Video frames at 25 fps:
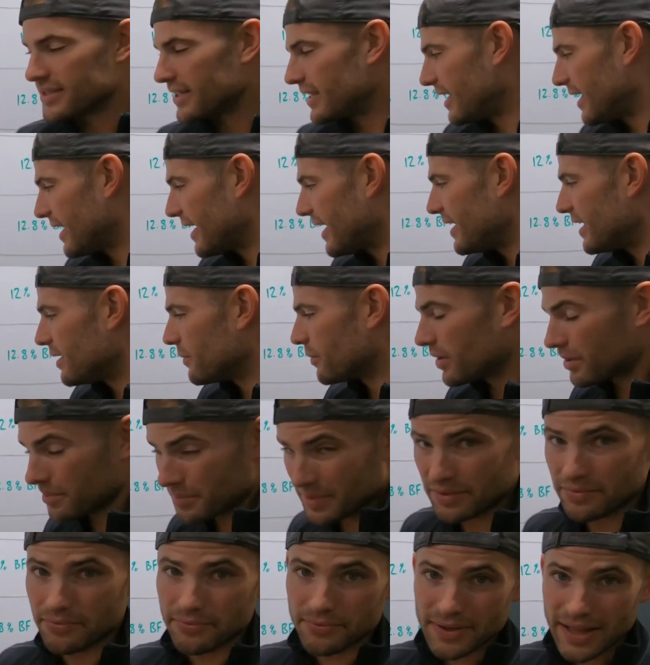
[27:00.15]
again, I didn't want to
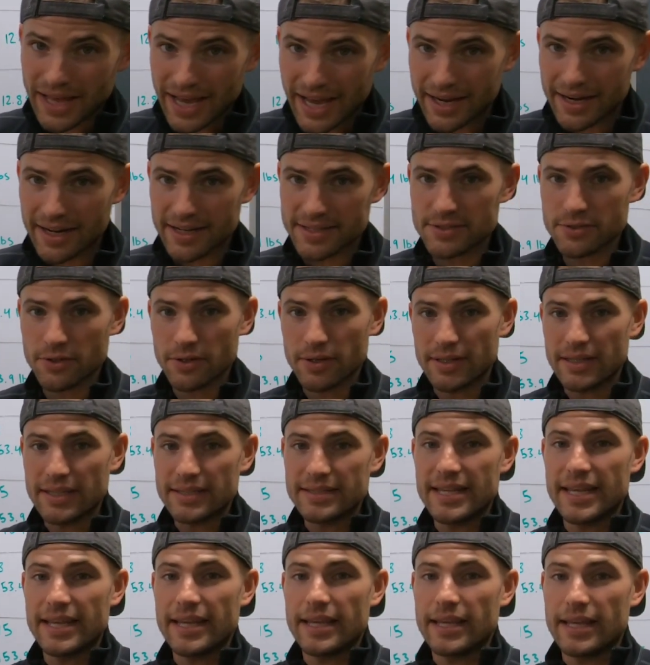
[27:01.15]
be flat, I started
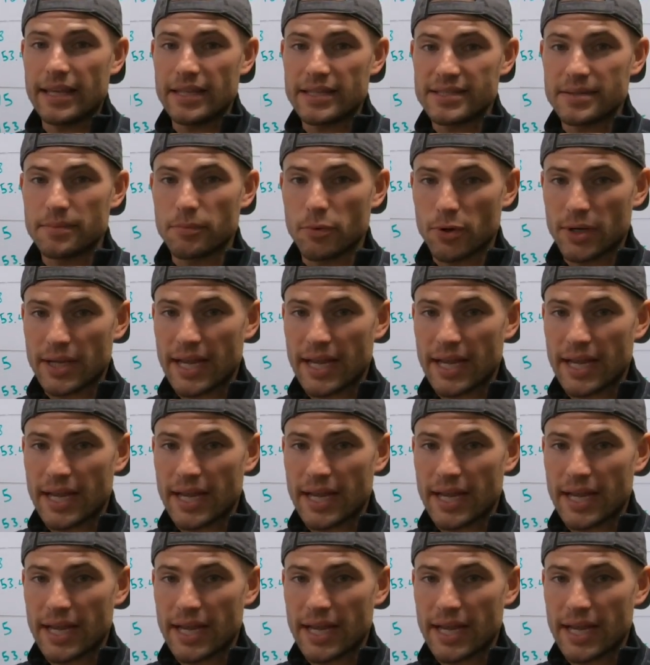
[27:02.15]
taking in some more